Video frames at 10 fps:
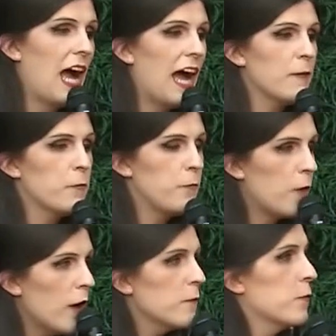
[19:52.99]
I
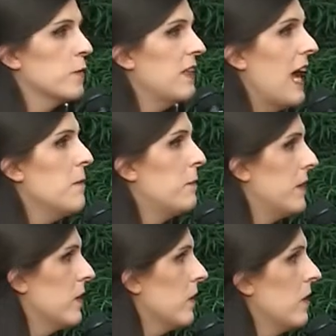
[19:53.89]
fought for that
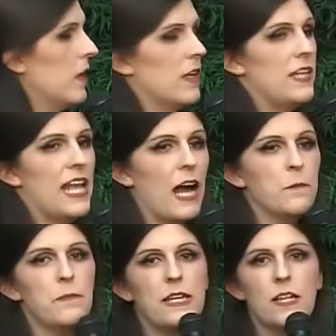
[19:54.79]
bill
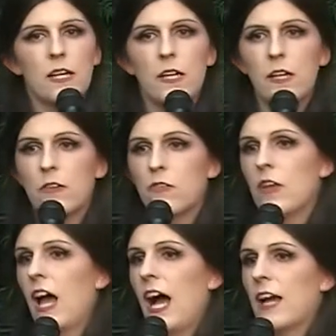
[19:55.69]
not because
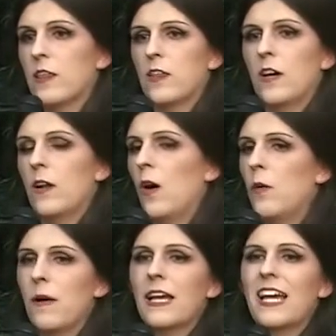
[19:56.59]
I thought,
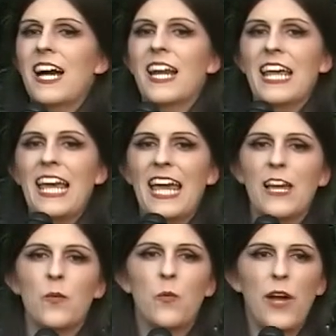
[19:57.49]
oh my God, I
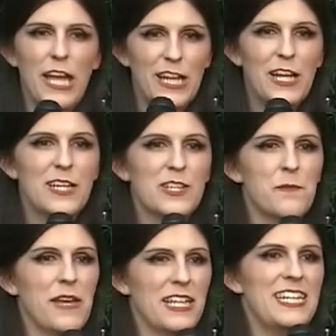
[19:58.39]
can't wait to
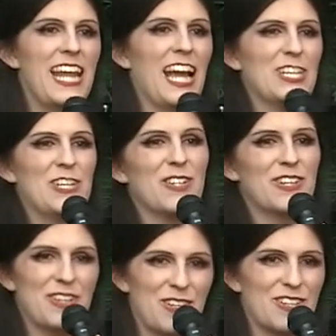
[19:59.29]
make national
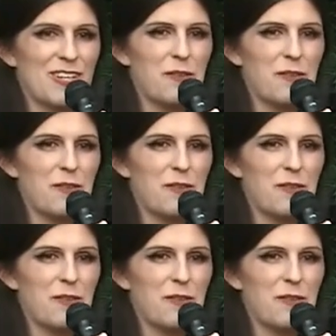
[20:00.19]
news on